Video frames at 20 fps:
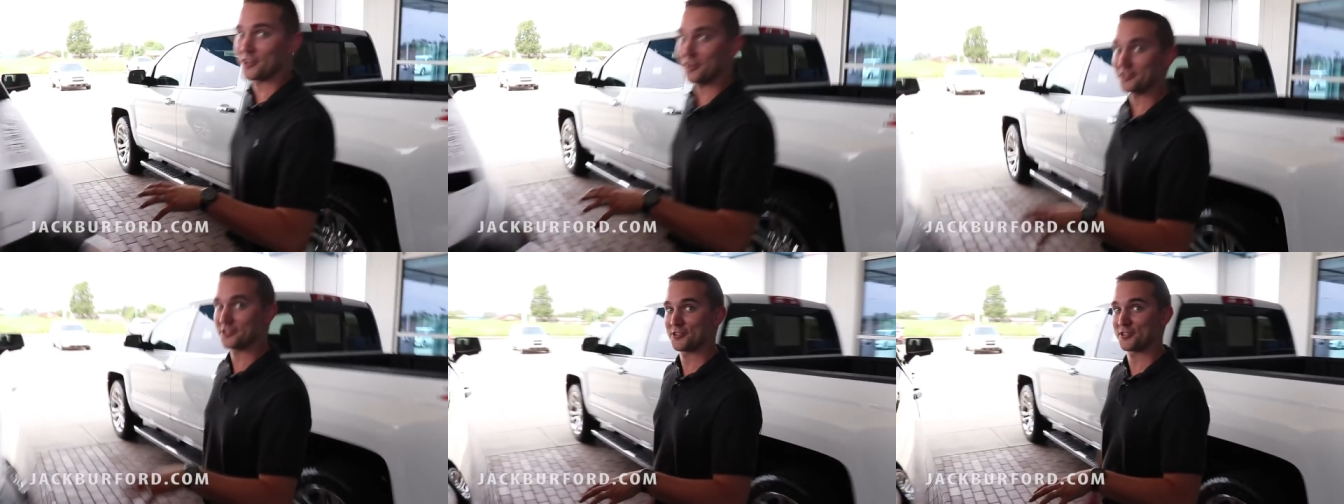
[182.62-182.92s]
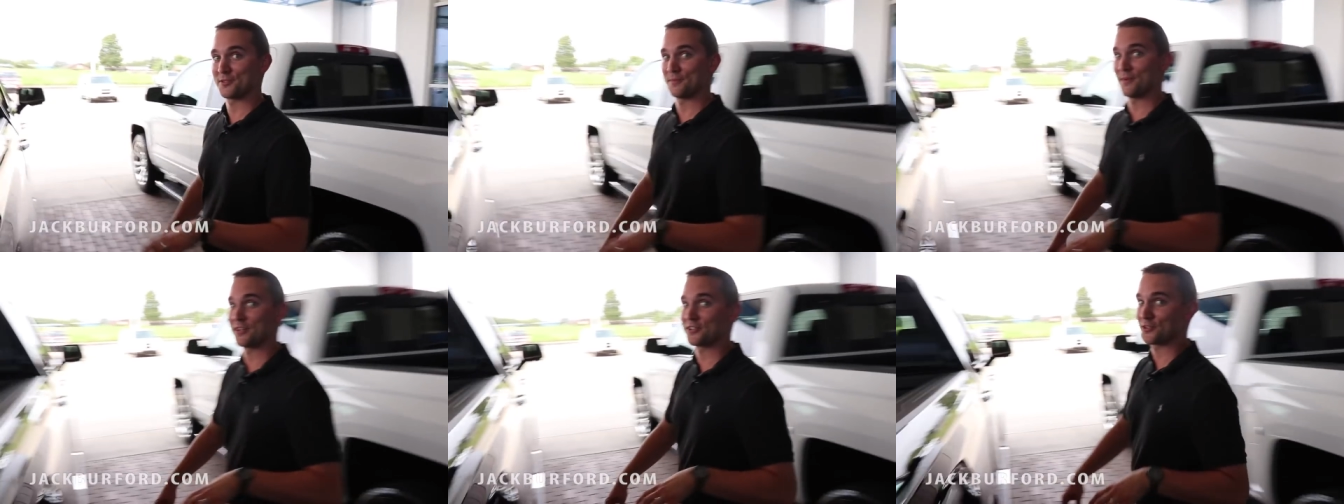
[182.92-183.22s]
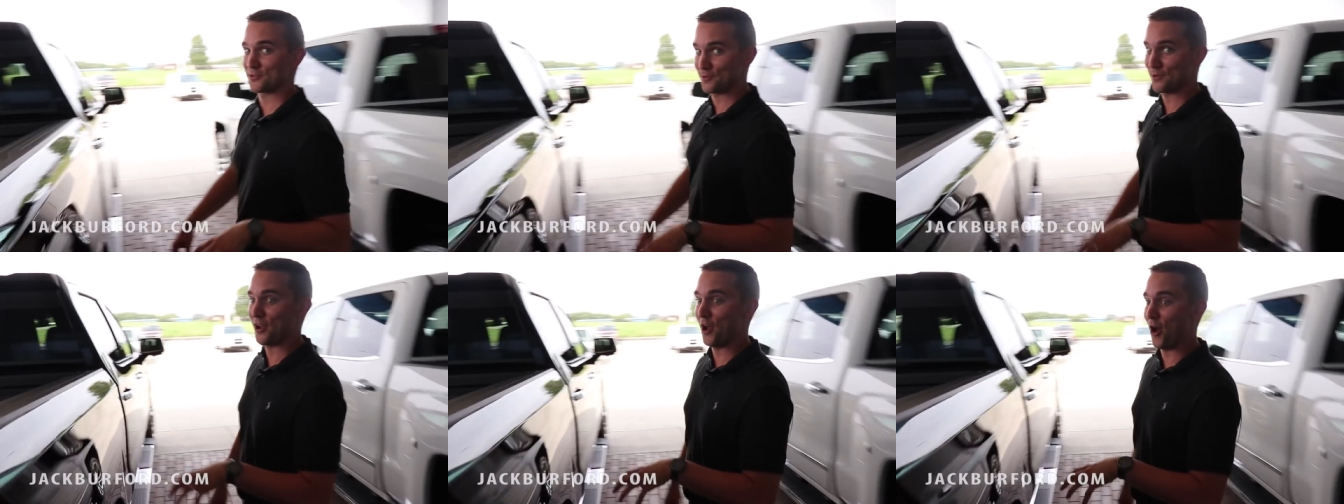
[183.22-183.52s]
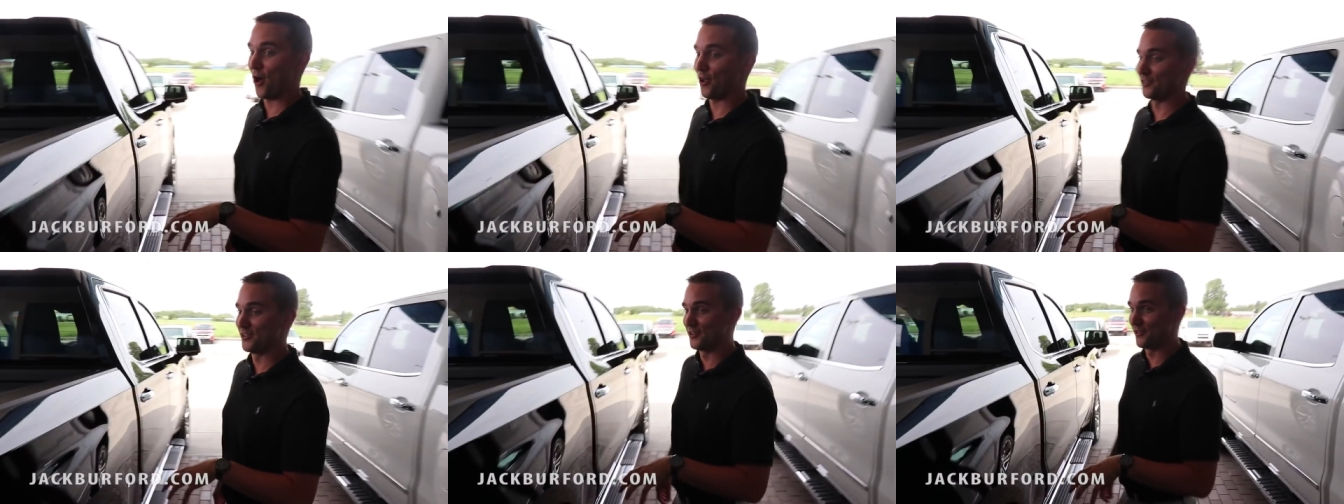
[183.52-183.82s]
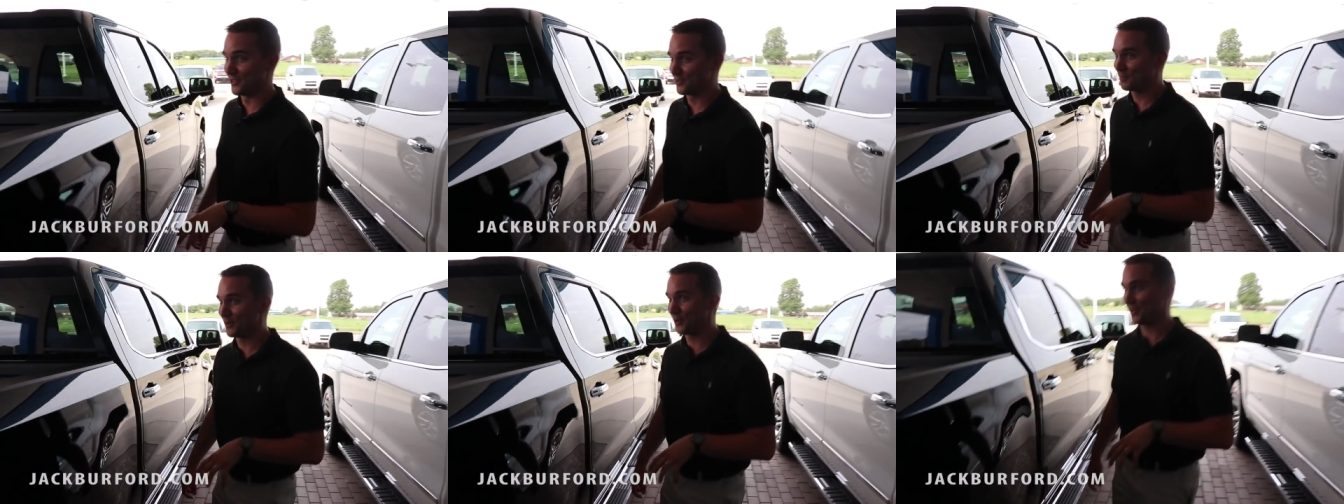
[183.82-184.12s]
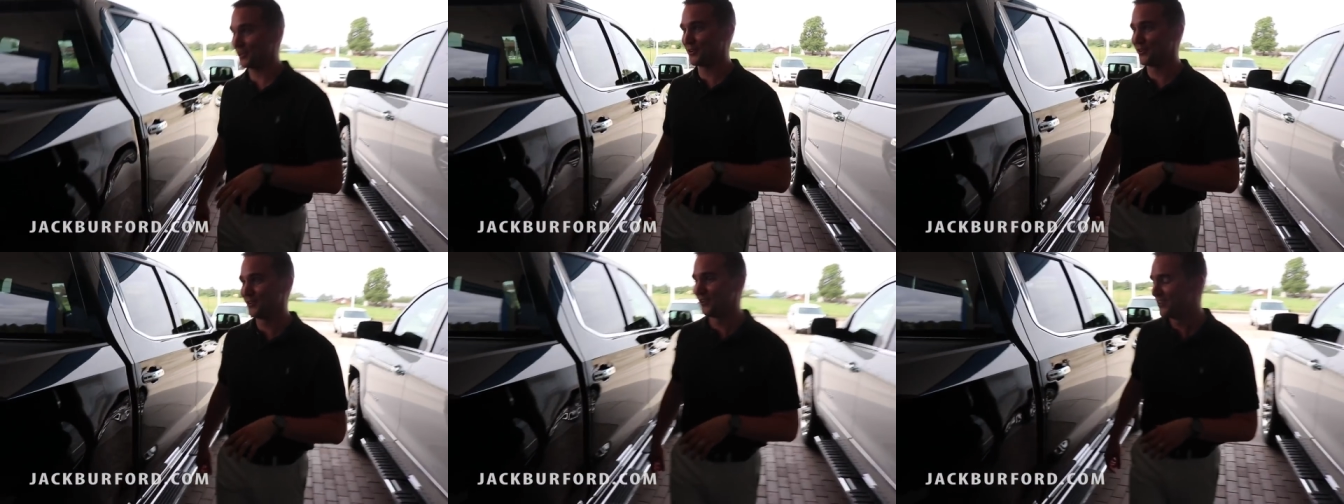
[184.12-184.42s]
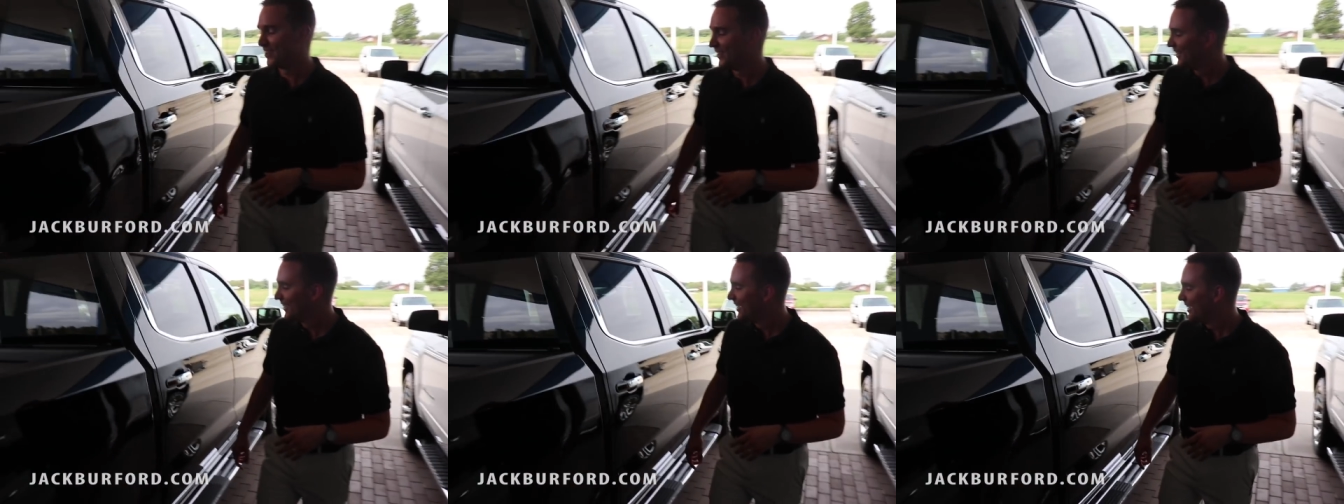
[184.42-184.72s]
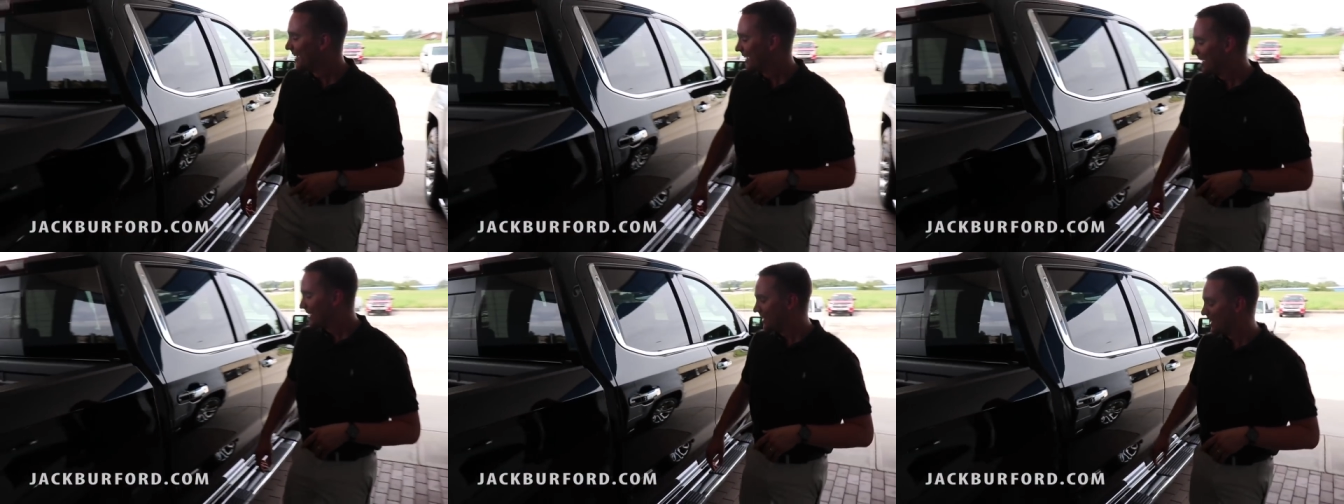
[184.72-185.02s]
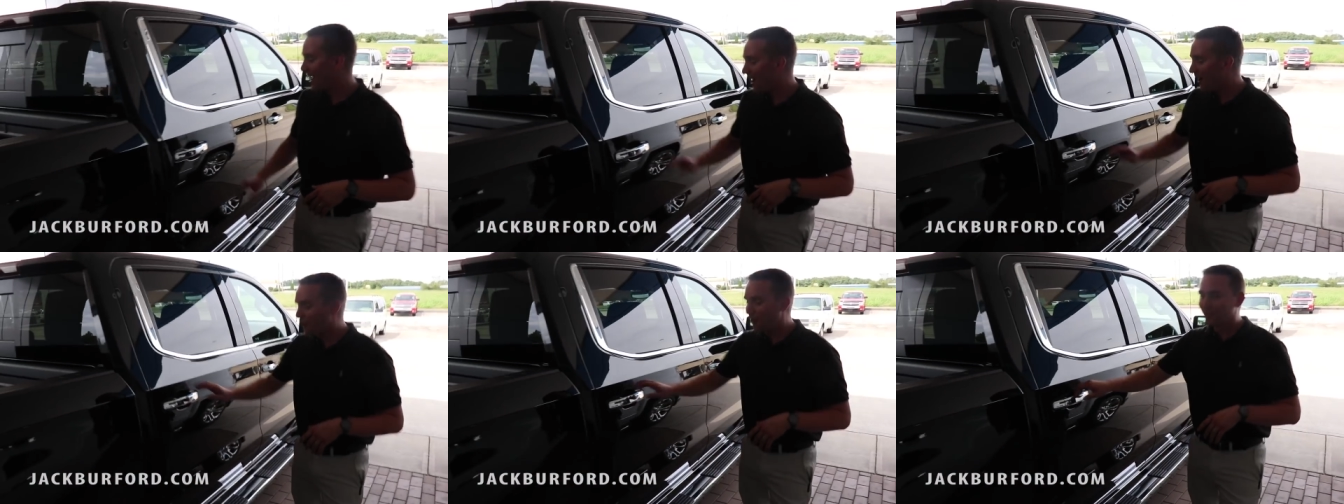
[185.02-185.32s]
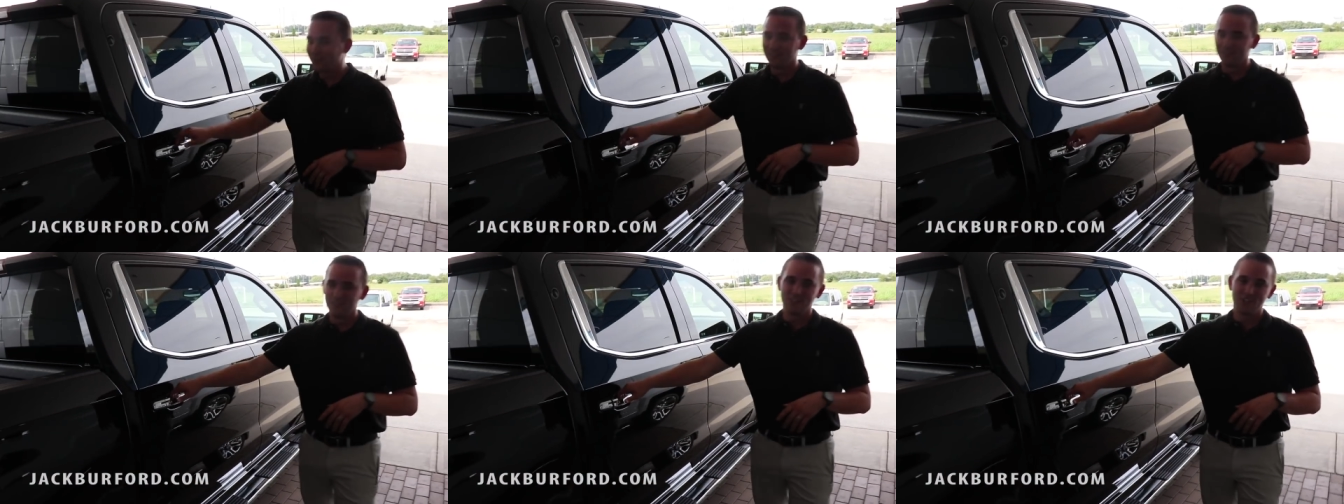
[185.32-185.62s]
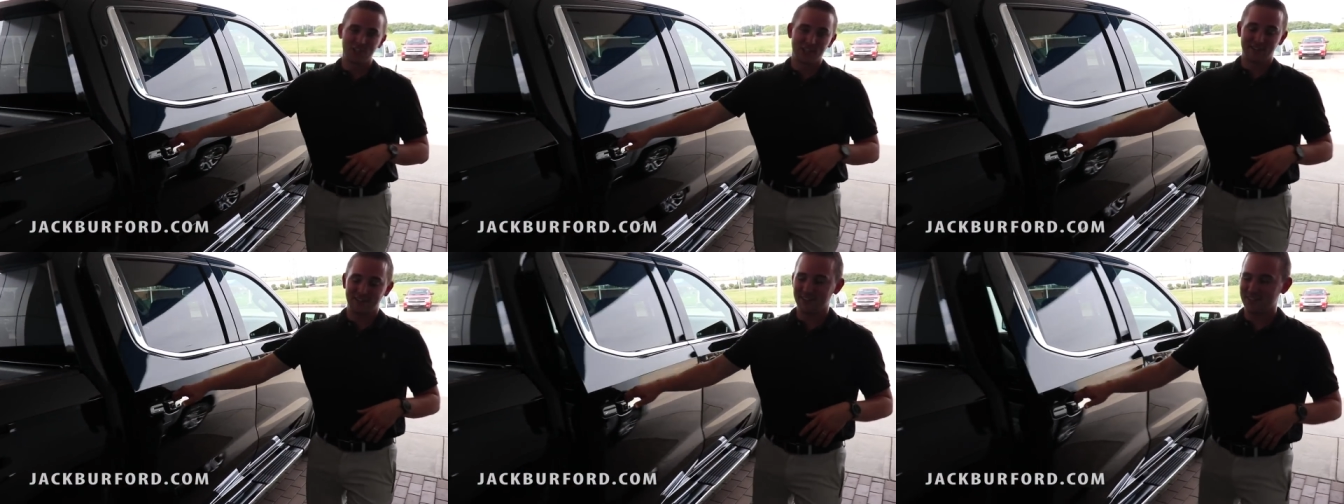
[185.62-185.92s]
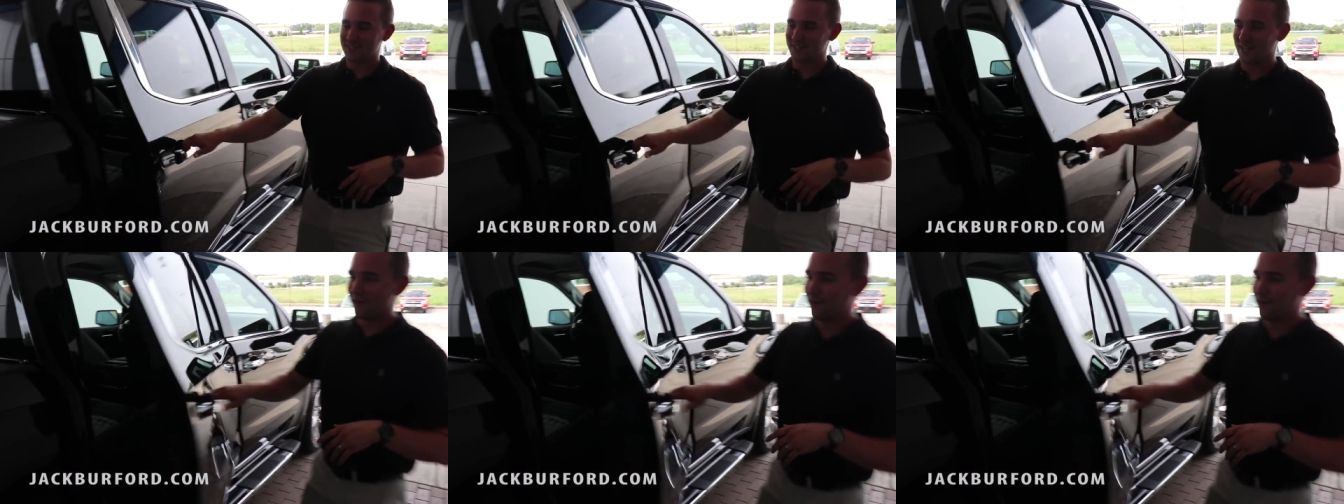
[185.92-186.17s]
truck just as much as we all do. It's pretty cool. Now, check this